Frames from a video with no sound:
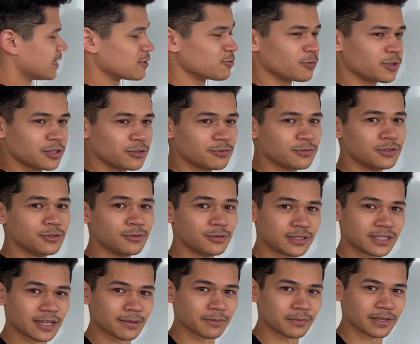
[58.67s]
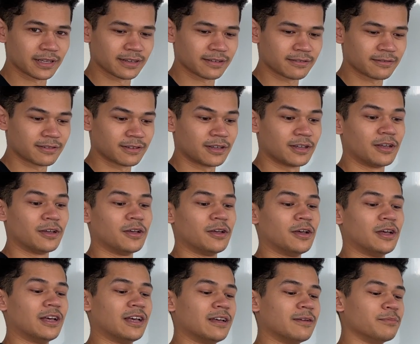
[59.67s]
is when you do something
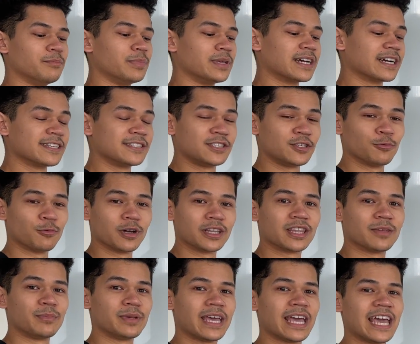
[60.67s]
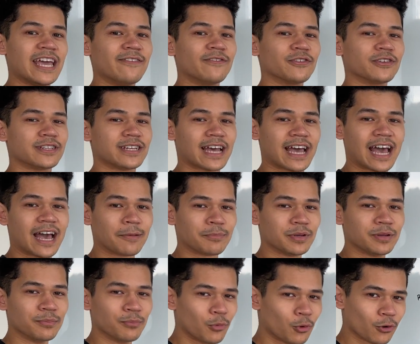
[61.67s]
because you want the behavior to
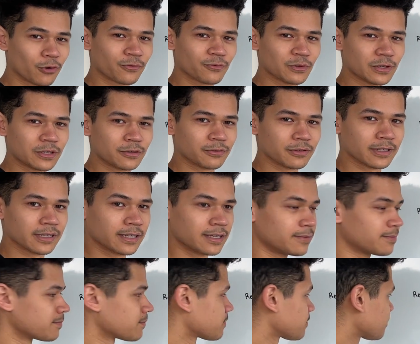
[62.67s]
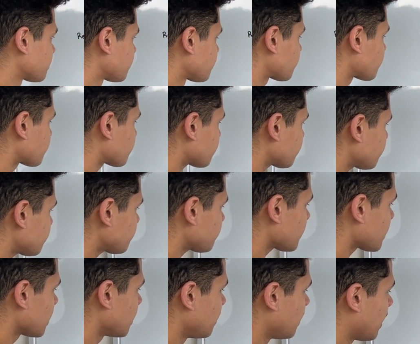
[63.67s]
happen more frequently.
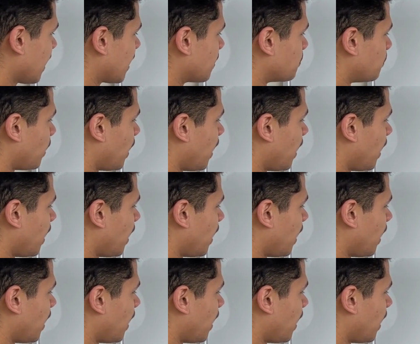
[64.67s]
And